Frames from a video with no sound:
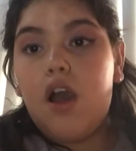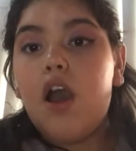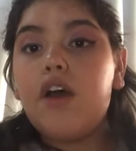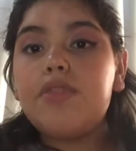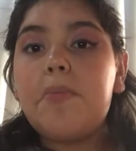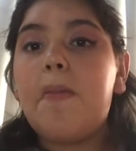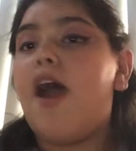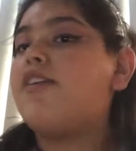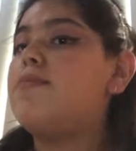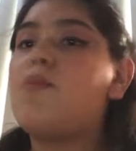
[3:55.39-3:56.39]
On the
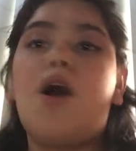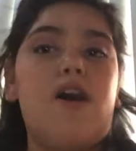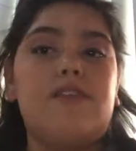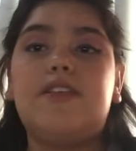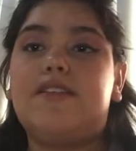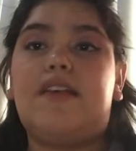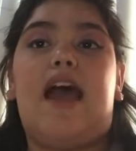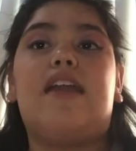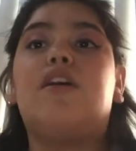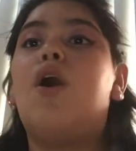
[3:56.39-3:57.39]
bottom, on the
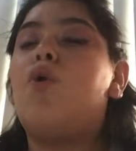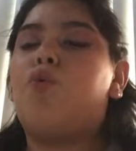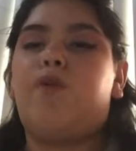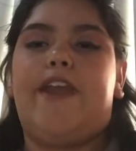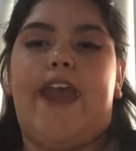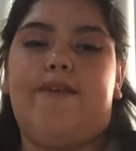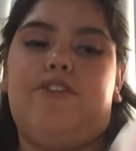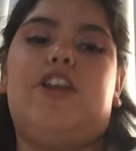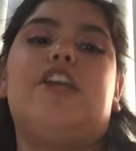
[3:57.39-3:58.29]
side, wherever.